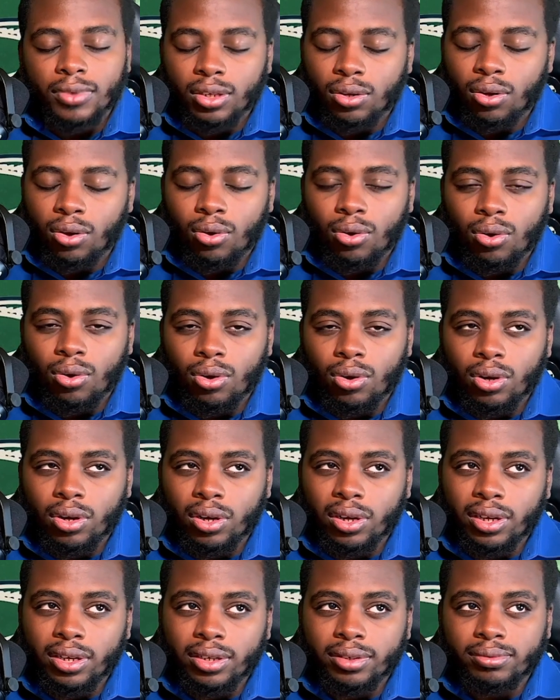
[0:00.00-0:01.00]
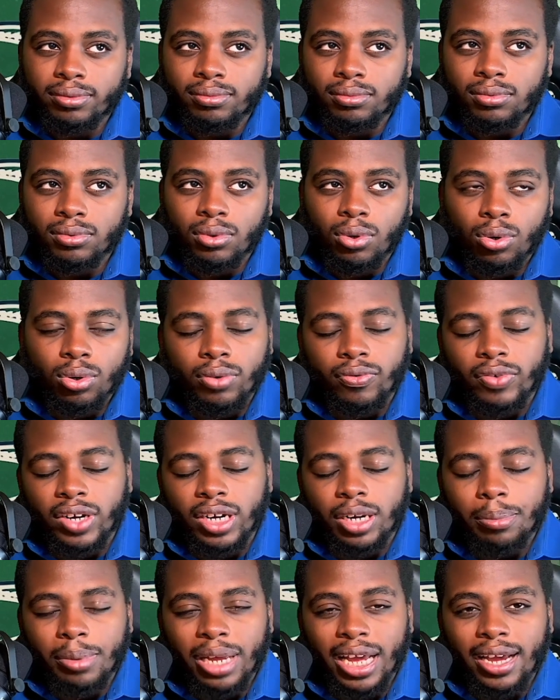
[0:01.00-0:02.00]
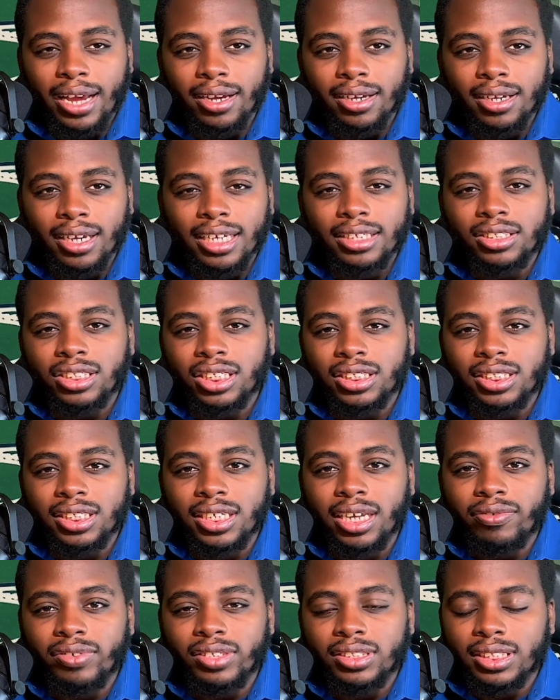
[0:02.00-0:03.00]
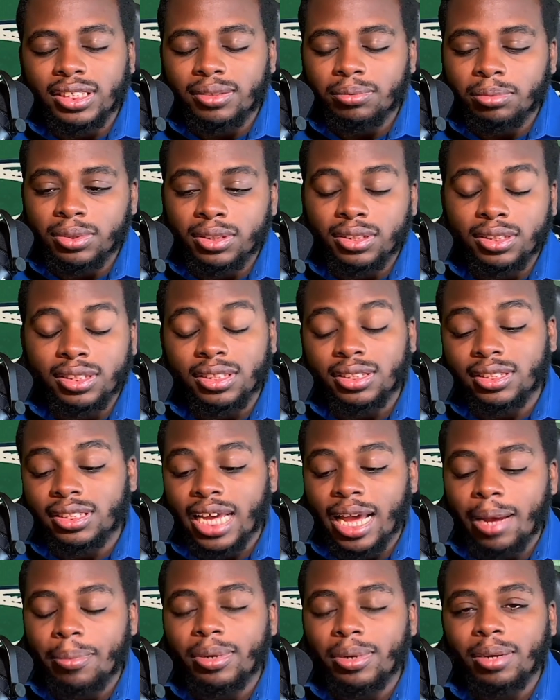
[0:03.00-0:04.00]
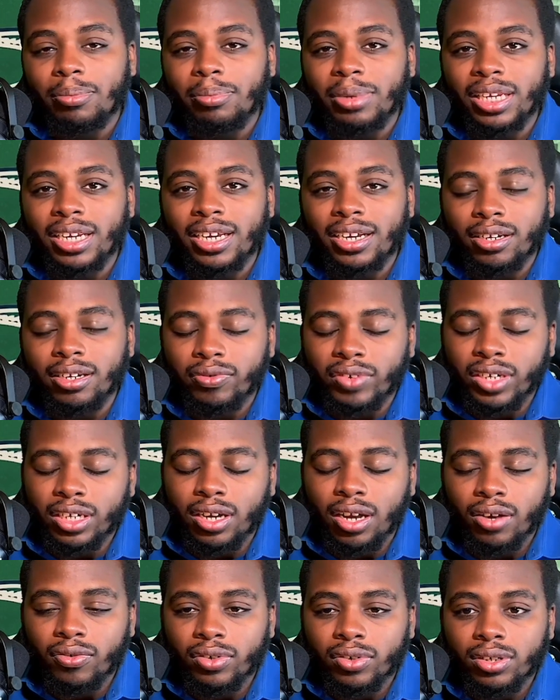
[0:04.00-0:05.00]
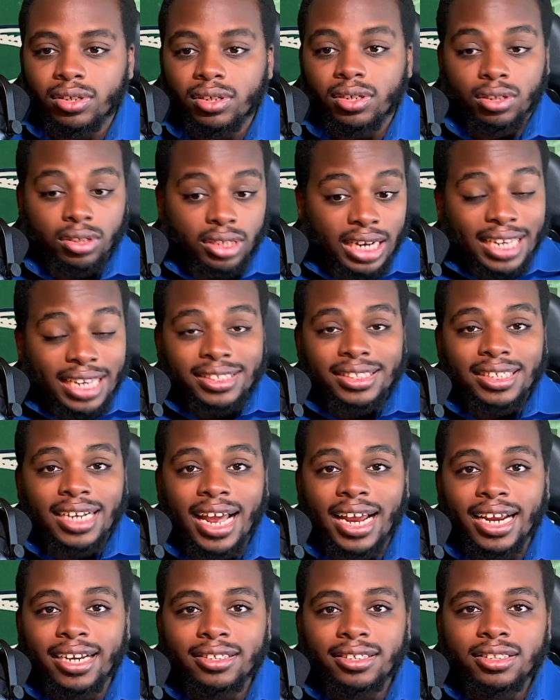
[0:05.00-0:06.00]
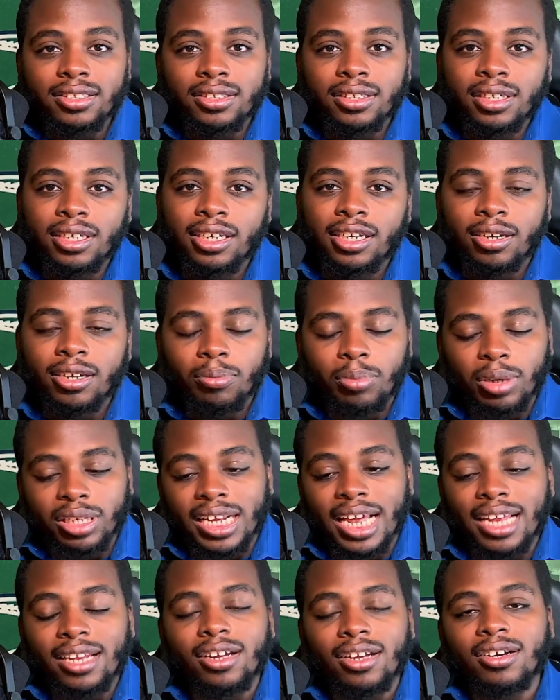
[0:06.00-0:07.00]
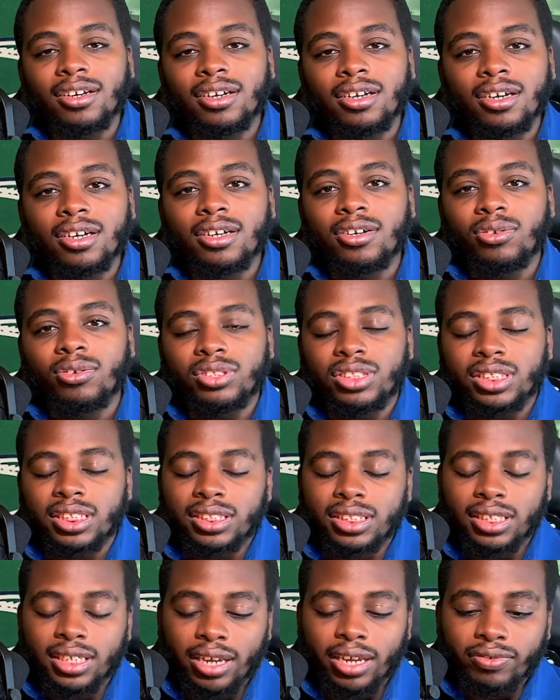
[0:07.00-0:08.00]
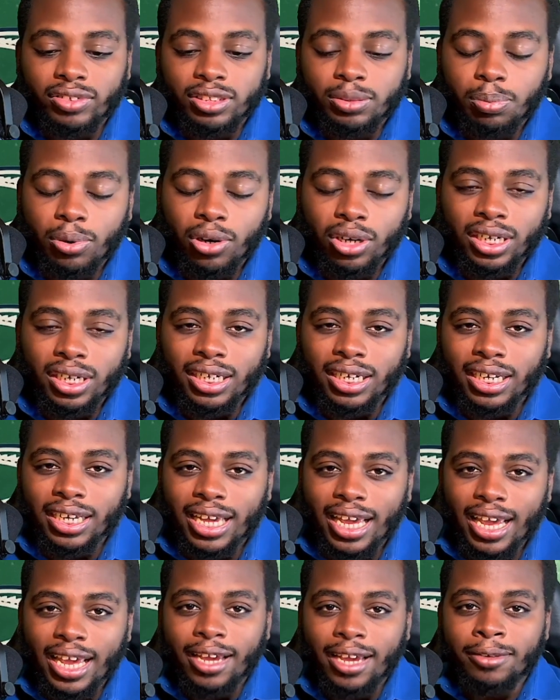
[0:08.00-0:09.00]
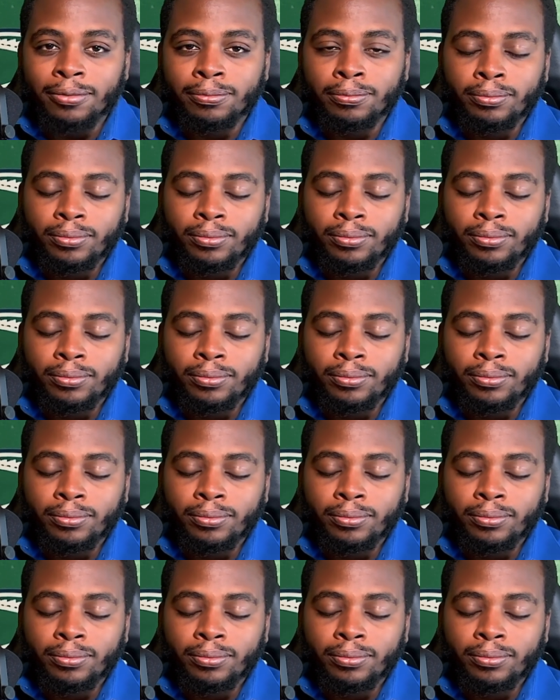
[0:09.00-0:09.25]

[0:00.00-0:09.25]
on the running back, and Justin Evans was just happened to be there to recover. That's nice, but that looked good on Justin Evans' part of the game.